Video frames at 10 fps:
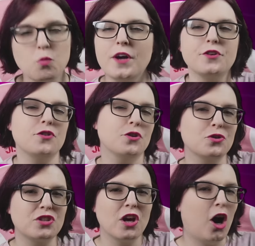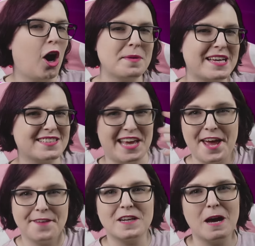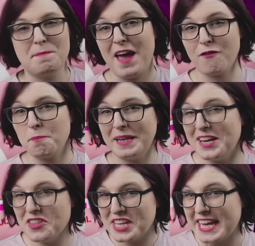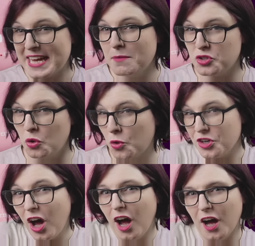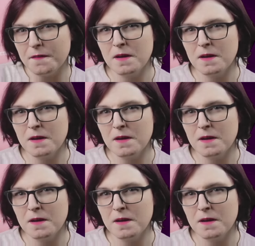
whether those hobbyists ended up ever playing the games or not,